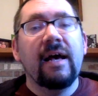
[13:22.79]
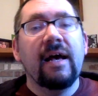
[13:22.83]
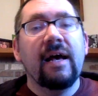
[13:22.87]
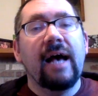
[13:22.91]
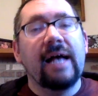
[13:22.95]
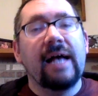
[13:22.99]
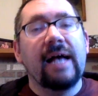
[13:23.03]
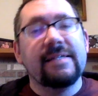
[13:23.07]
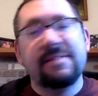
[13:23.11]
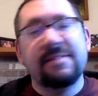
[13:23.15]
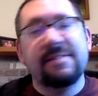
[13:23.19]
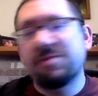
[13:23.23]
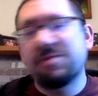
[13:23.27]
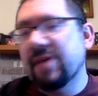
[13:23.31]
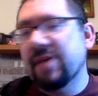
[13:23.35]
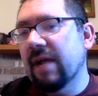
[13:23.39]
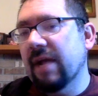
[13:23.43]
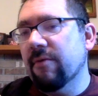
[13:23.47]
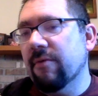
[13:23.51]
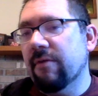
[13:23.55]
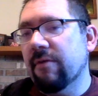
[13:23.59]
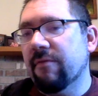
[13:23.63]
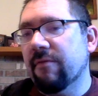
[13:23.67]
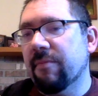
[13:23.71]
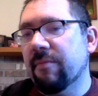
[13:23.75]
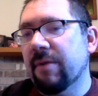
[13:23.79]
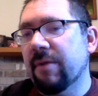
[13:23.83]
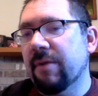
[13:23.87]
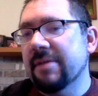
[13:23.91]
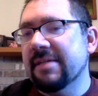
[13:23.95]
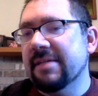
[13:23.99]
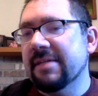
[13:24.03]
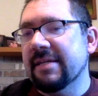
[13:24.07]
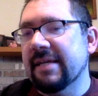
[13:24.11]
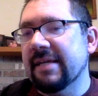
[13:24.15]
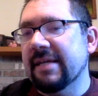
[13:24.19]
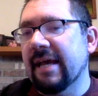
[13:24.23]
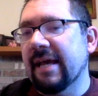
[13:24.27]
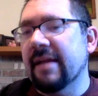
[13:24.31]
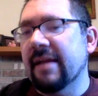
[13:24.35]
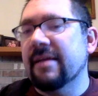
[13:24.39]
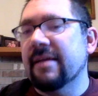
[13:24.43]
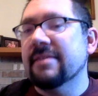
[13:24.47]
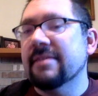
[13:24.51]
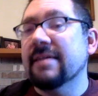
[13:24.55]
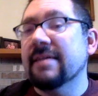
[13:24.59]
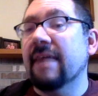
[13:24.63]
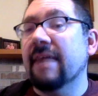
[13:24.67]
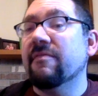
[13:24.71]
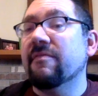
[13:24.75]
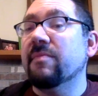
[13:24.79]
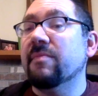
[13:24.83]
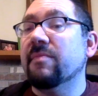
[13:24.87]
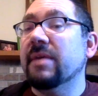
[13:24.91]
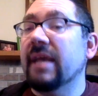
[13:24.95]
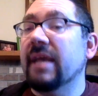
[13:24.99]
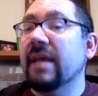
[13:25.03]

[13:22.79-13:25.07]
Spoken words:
I still can't run for president yet because I have to be